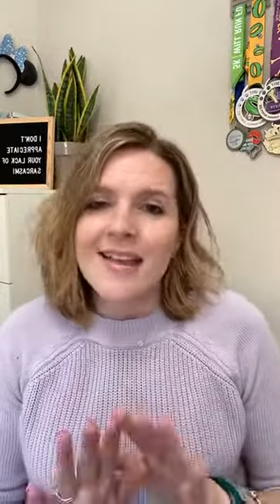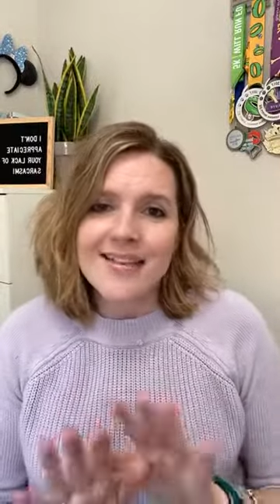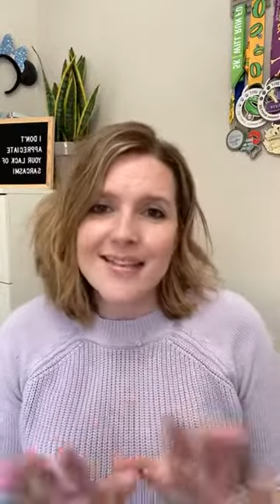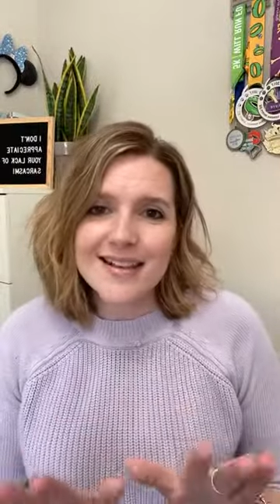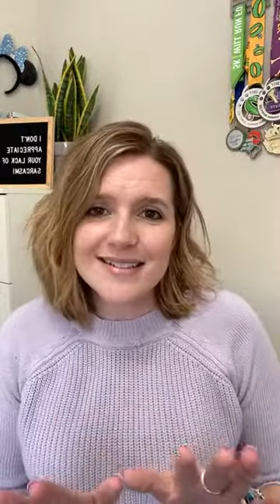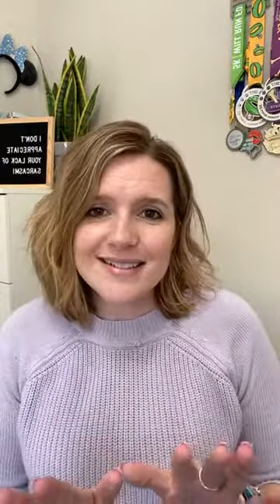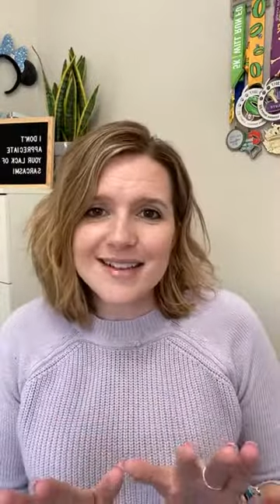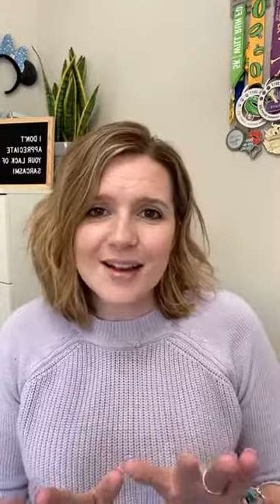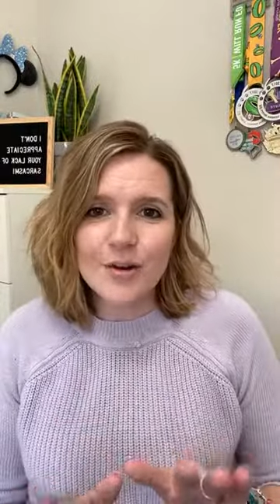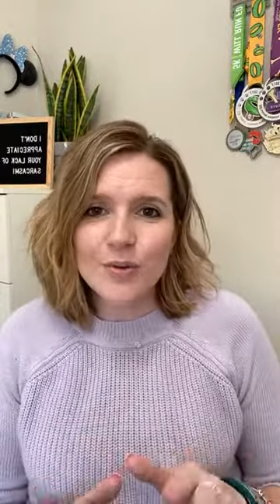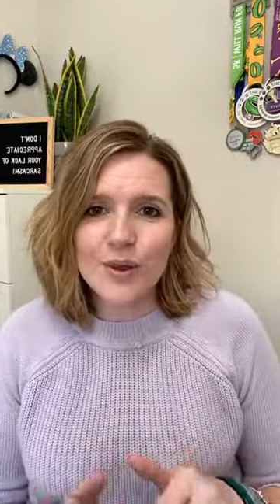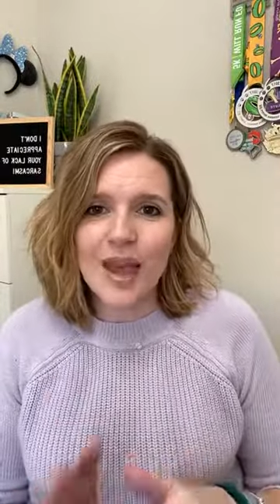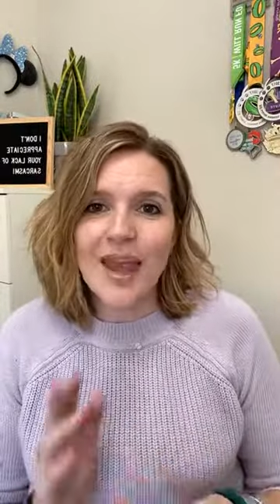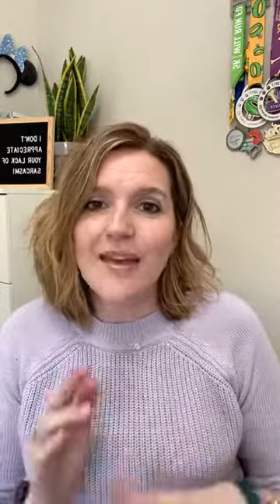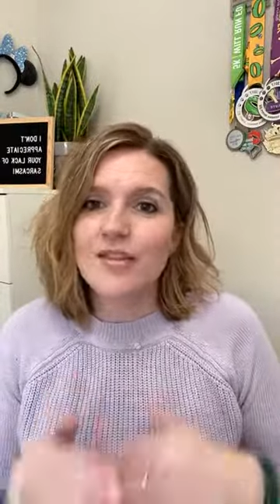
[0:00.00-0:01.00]
That's not
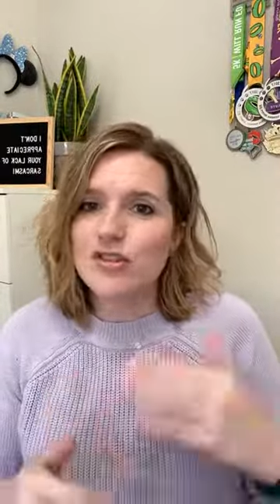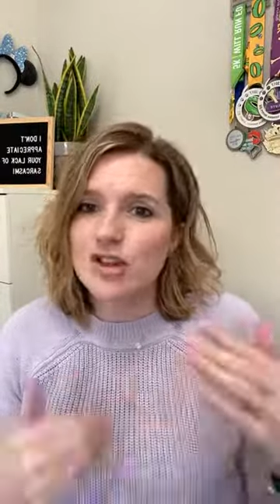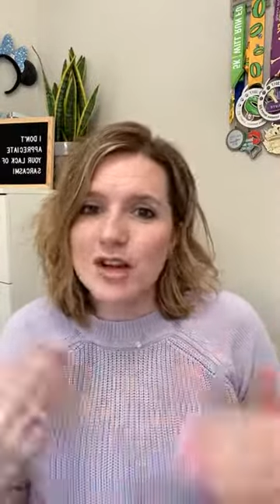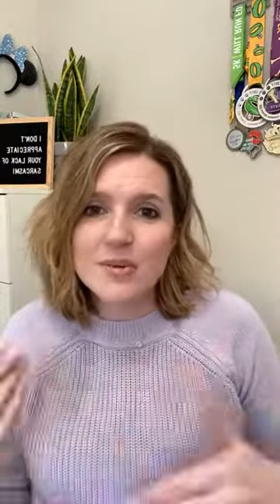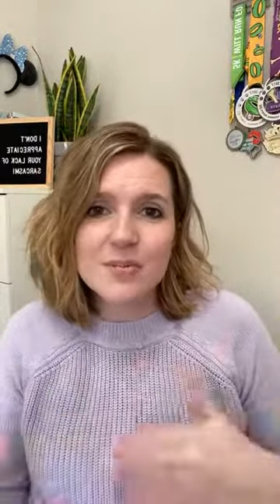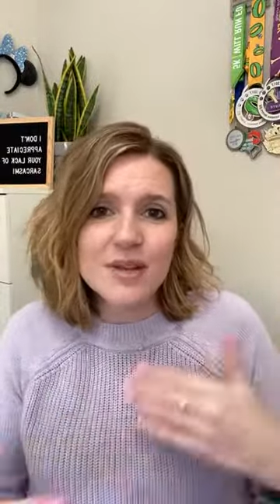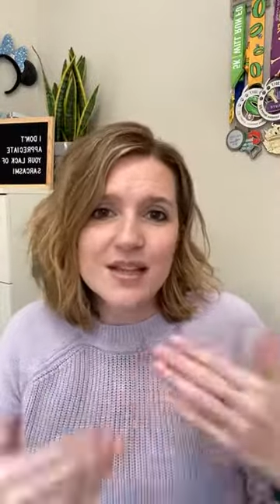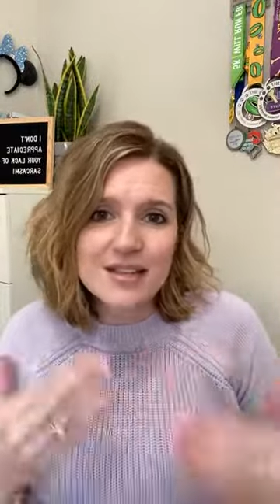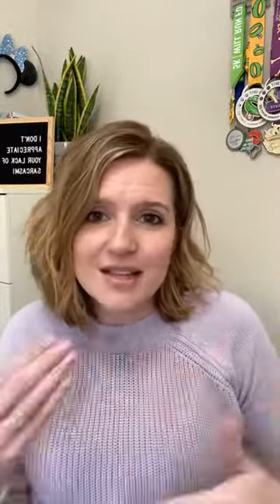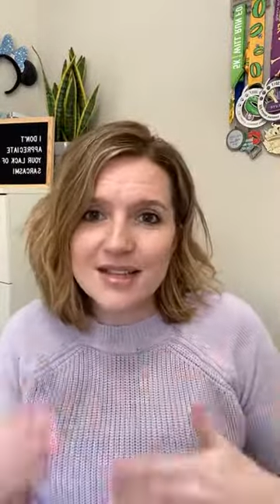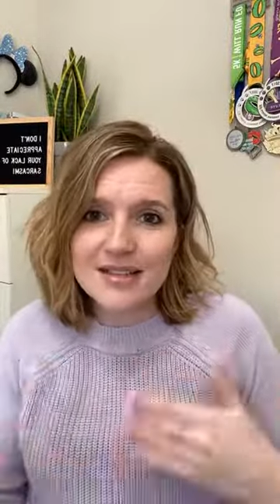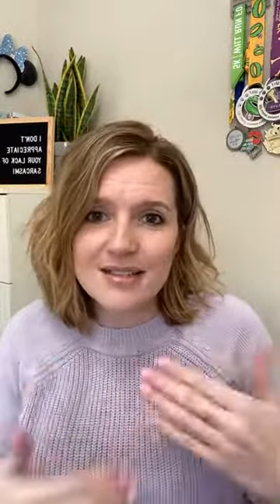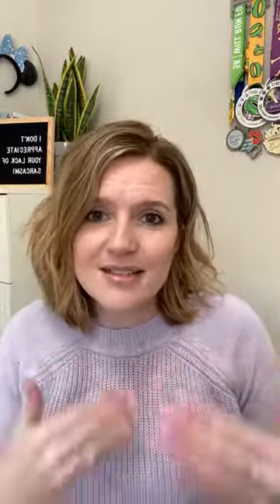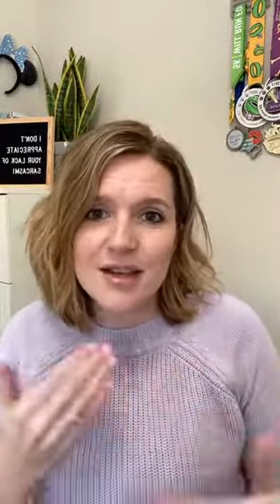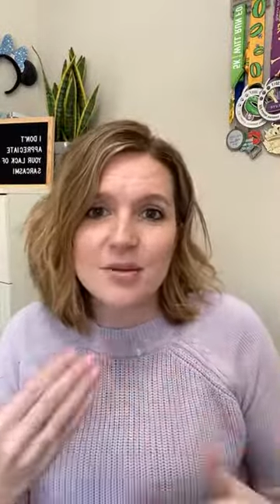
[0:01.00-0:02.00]
okay. Try to
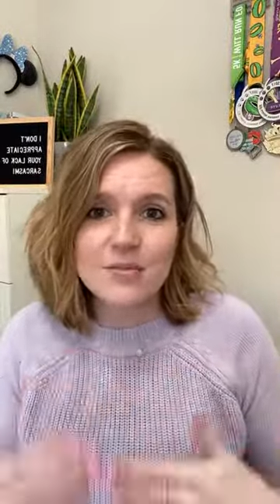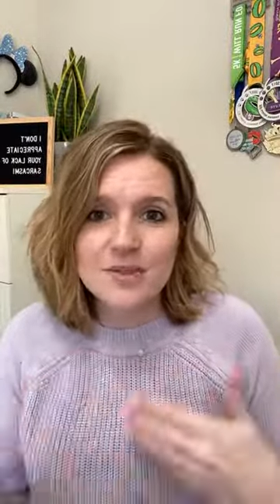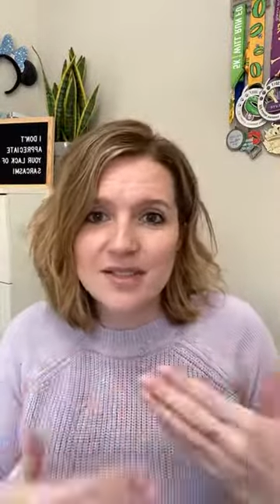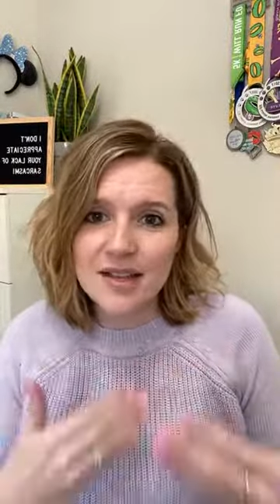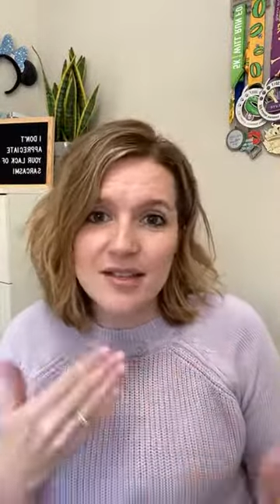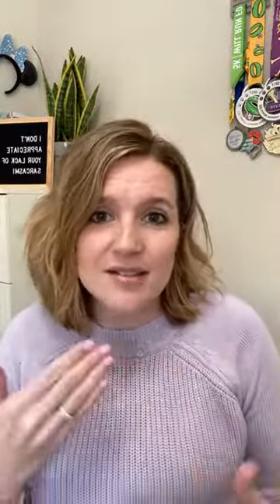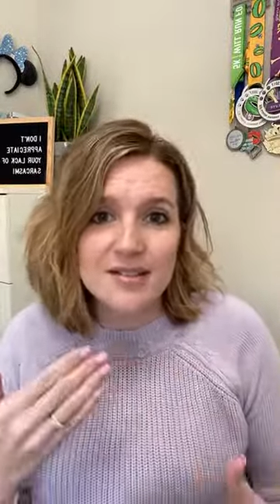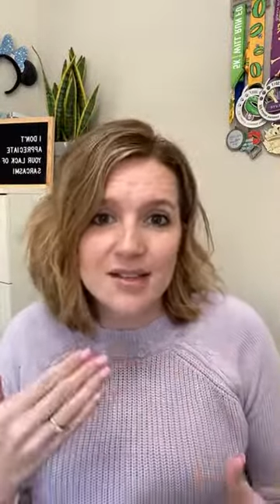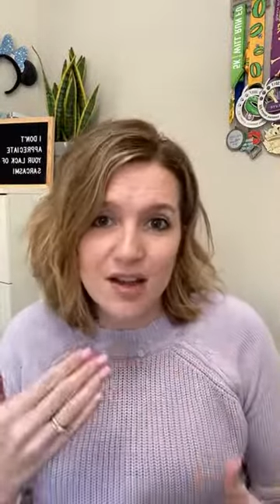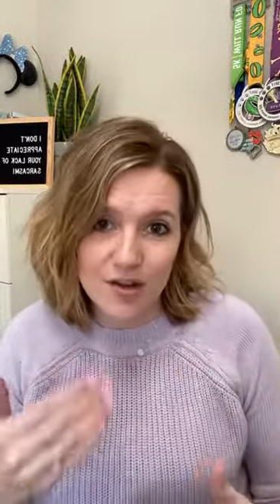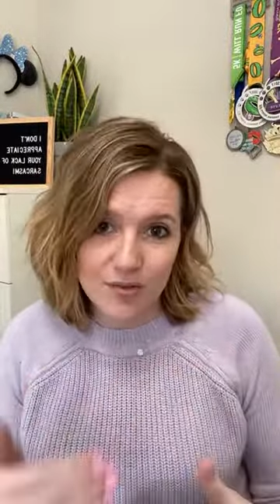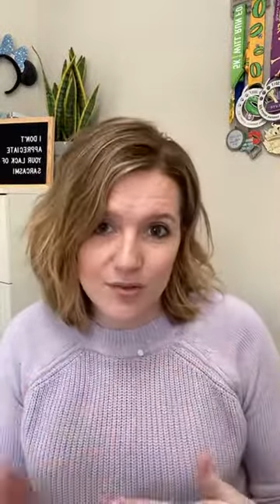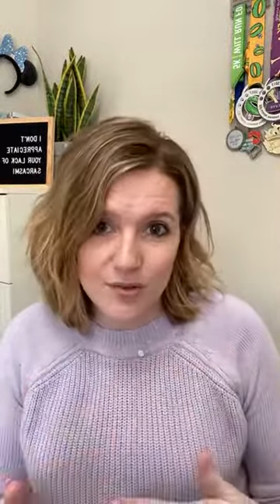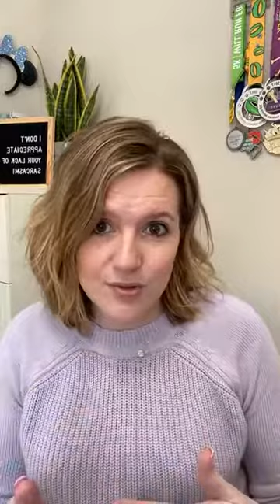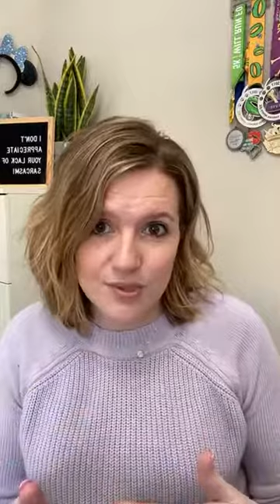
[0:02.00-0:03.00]
maintain some sense
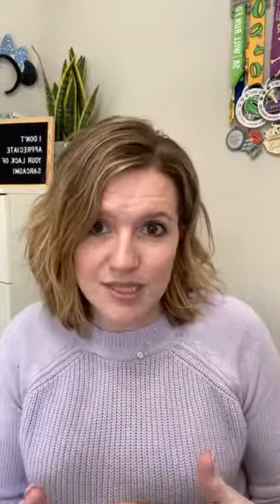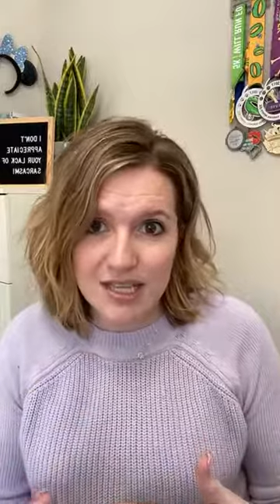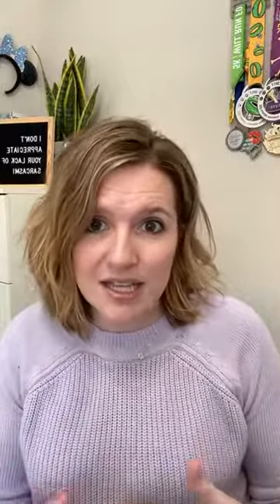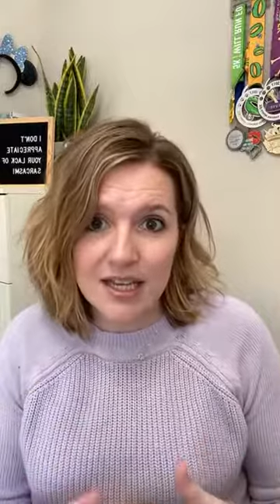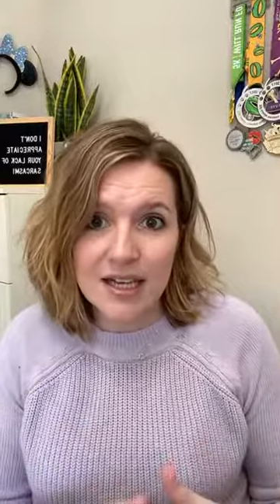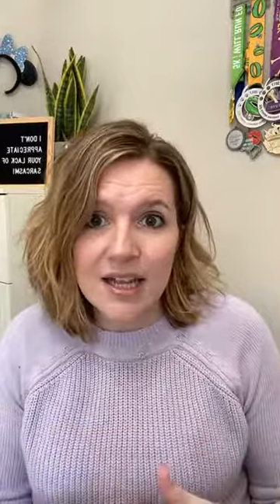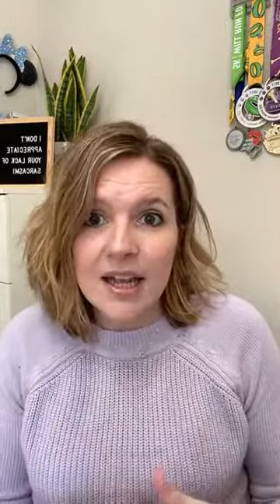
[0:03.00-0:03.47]
of routine.